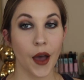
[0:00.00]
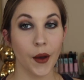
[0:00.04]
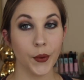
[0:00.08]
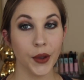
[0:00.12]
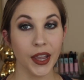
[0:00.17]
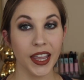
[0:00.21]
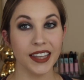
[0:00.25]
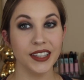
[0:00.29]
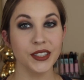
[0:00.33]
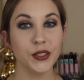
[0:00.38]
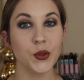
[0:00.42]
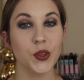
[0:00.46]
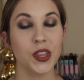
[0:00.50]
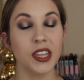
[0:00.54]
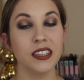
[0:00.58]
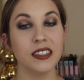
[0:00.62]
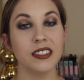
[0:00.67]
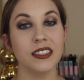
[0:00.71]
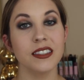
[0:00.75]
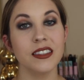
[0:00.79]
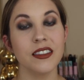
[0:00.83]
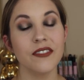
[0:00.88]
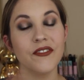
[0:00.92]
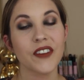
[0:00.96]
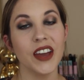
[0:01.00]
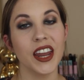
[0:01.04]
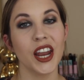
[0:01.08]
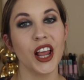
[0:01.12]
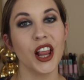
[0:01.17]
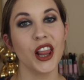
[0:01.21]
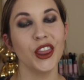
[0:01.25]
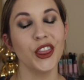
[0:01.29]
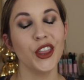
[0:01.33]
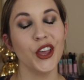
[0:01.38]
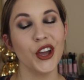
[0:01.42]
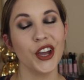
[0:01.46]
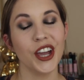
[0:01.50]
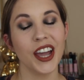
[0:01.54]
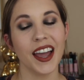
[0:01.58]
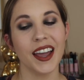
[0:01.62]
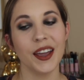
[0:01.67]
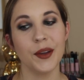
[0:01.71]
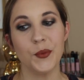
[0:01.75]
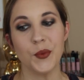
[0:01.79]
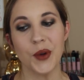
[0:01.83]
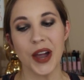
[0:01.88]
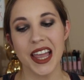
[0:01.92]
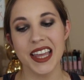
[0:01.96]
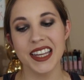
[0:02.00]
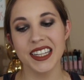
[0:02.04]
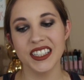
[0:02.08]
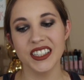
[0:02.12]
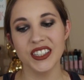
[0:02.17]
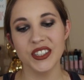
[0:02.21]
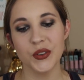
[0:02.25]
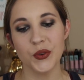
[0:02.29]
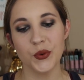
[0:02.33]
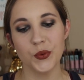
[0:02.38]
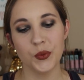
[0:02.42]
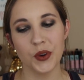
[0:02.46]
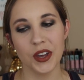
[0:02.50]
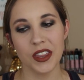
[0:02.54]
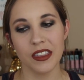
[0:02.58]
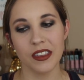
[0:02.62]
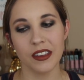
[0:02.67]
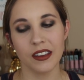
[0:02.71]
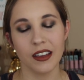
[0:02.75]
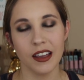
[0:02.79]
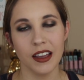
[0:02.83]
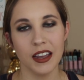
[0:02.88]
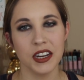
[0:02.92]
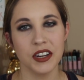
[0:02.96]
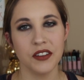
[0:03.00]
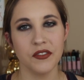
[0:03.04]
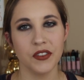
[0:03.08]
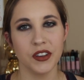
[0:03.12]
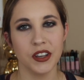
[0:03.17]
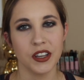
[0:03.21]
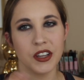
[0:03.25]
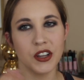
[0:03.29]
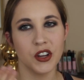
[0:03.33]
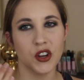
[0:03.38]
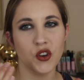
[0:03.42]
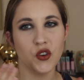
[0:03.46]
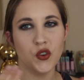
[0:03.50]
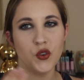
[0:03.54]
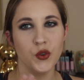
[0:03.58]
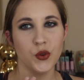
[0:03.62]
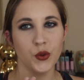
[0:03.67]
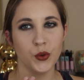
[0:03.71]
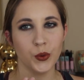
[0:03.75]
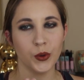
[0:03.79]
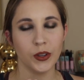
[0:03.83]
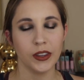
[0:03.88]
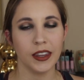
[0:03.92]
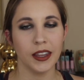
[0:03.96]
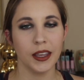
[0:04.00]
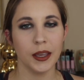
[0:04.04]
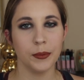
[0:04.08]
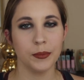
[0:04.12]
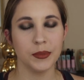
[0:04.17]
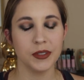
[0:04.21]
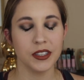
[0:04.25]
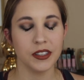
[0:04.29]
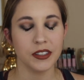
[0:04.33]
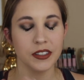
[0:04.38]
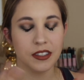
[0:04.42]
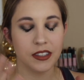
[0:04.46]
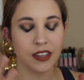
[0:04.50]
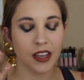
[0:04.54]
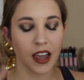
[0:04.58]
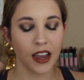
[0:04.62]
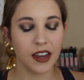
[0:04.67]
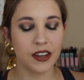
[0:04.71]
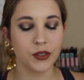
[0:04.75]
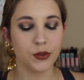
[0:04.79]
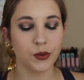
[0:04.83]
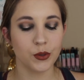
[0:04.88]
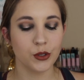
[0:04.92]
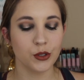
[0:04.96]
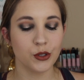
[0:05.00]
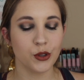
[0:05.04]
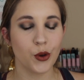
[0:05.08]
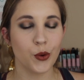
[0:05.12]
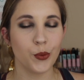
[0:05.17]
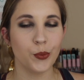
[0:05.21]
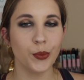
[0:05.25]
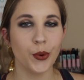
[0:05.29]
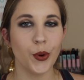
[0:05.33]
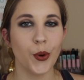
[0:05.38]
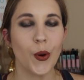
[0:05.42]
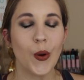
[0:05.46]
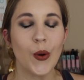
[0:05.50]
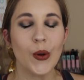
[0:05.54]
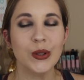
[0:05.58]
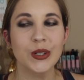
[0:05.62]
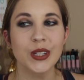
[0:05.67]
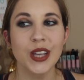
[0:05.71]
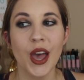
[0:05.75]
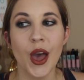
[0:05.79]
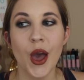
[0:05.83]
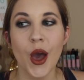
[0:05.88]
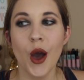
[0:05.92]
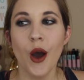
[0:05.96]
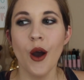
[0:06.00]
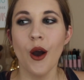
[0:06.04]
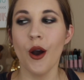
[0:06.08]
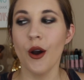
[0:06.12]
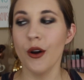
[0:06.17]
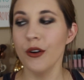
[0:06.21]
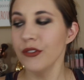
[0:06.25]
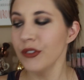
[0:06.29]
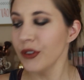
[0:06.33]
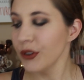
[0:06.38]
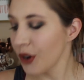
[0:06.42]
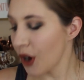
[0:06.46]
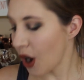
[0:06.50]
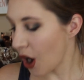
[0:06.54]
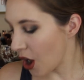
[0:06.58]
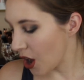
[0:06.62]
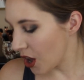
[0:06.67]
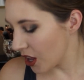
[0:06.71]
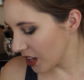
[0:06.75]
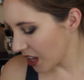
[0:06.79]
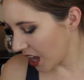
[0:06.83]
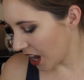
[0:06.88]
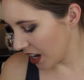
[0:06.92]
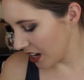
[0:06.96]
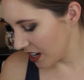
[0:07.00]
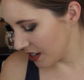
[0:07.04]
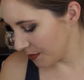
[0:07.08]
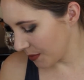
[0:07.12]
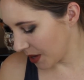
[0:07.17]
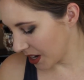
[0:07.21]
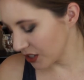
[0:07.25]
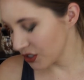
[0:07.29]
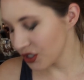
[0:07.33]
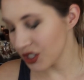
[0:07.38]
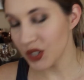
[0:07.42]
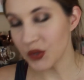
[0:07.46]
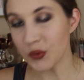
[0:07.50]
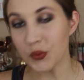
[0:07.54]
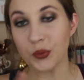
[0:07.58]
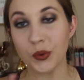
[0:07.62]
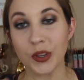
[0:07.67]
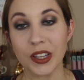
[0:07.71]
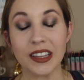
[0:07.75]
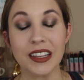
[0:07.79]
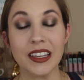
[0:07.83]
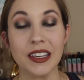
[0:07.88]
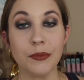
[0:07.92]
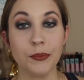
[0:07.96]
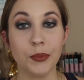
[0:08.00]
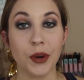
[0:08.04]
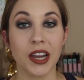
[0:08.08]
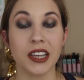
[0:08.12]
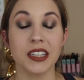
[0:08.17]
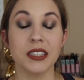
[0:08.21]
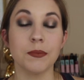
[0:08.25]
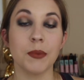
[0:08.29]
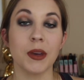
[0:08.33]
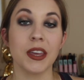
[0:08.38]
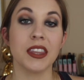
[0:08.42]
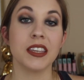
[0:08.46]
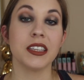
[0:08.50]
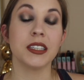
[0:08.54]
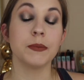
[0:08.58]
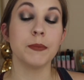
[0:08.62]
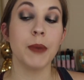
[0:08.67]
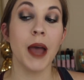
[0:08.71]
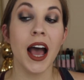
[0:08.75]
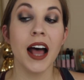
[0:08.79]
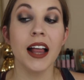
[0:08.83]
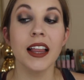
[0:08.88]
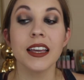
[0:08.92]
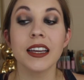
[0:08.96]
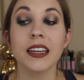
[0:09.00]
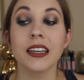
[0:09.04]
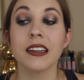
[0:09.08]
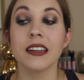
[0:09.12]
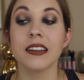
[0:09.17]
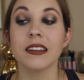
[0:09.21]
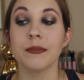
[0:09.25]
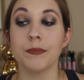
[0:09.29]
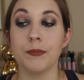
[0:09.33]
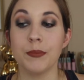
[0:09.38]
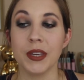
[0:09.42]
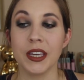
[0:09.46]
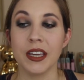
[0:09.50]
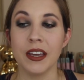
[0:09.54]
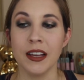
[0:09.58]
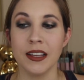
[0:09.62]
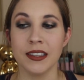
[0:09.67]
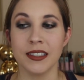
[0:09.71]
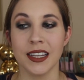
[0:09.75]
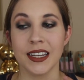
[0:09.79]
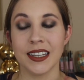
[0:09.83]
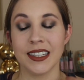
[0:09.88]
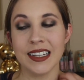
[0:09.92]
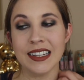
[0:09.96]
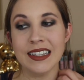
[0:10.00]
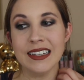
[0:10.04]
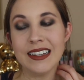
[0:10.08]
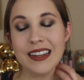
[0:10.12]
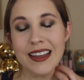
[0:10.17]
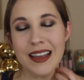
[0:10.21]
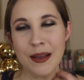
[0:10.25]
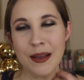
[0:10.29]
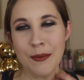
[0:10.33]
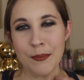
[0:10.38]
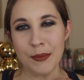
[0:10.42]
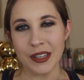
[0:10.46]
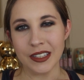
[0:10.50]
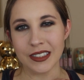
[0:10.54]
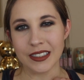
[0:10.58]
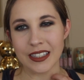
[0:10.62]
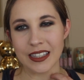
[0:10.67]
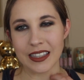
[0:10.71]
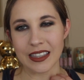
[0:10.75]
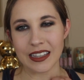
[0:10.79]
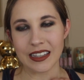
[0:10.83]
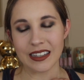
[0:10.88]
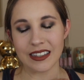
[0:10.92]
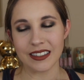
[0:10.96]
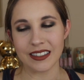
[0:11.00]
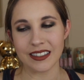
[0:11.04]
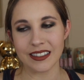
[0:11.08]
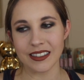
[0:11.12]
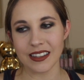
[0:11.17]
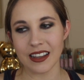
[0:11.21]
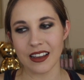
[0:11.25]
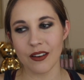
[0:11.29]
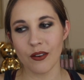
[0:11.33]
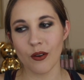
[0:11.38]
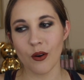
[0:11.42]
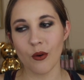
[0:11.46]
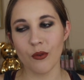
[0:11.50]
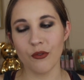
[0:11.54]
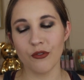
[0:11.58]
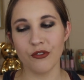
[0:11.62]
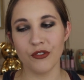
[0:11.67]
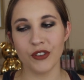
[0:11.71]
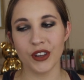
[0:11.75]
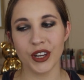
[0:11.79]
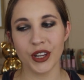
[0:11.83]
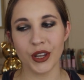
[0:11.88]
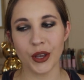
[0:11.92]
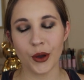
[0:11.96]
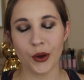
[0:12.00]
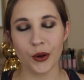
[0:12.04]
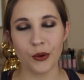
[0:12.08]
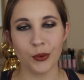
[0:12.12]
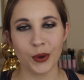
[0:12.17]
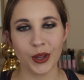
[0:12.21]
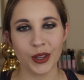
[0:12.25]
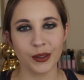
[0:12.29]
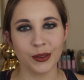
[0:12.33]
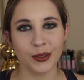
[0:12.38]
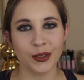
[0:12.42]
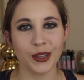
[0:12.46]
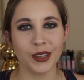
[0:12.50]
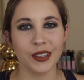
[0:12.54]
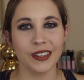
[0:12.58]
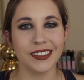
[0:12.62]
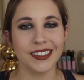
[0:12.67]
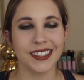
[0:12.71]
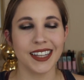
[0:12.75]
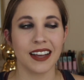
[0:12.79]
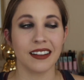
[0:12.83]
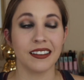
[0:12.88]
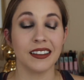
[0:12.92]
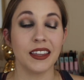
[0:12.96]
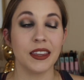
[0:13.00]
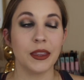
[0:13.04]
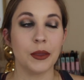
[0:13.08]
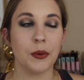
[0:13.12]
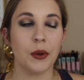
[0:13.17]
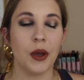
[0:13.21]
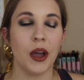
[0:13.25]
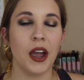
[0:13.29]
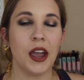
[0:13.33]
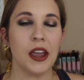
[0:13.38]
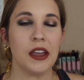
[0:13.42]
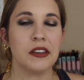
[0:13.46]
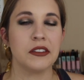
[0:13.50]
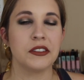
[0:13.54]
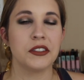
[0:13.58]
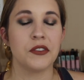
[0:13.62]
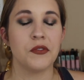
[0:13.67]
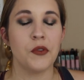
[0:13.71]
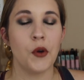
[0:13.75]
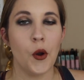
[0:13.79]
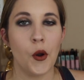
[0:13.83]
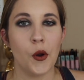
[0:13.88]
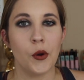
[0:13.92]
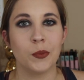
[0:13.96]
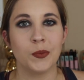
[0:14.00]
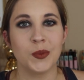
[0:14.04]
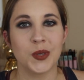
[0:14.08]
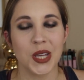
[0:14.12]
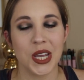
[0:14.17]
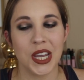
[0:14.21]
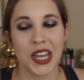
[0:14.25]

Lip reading: Okay, so this is the final look. I went with kind of a nude lip since the eyes are so bold. Overall, I am actually really impressed by this palette because I didn't come into this video with exactly the highest of hopes.